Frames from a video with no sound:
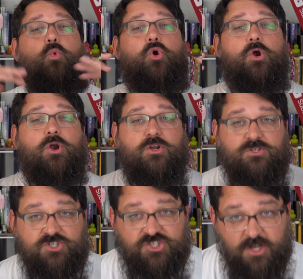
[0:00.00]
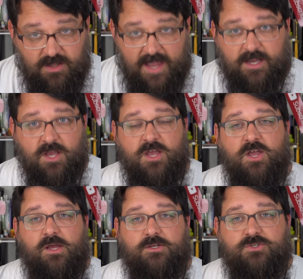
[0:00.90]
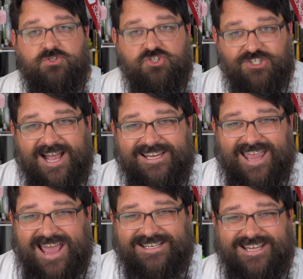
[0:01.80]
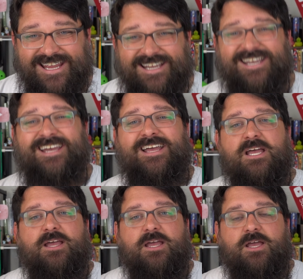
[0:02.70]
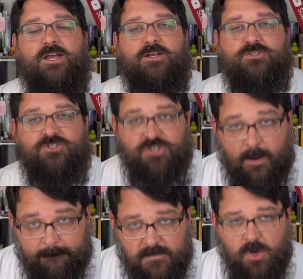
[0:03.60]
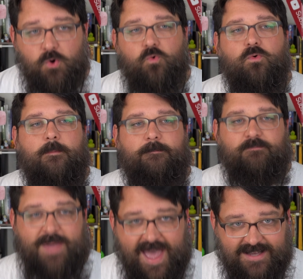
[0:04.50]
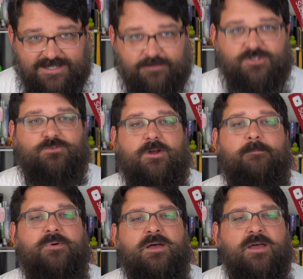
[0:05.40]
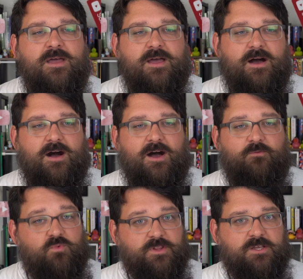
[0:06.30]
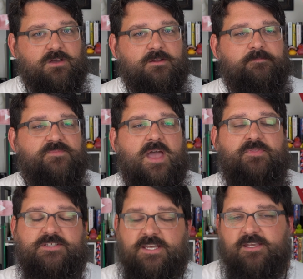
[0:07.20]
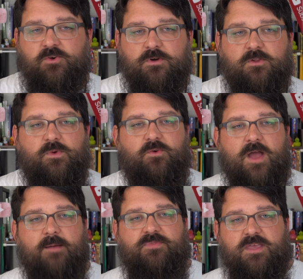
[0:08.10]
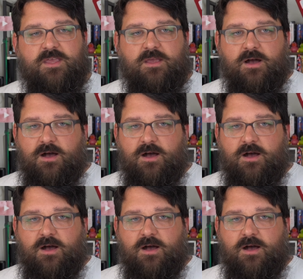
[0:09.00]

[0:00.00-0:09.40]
were like gigantic, jumbo, massive shrimp. Really good. At the Tiki Grill, we grabbed the